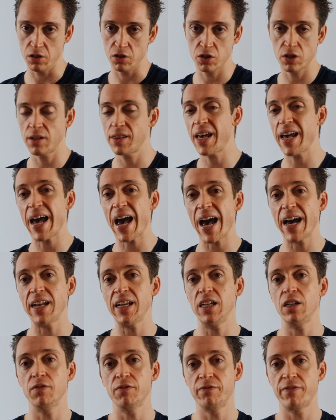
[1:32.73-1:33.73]
So they add
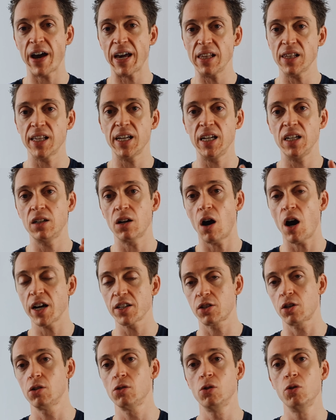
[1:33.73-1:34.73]
in valine,
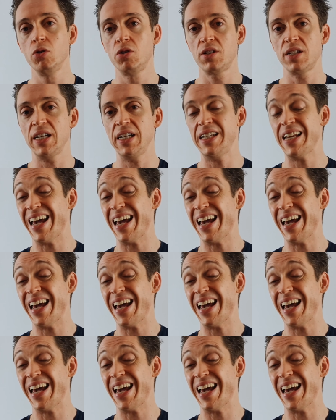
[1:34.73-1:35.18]
isoleucine,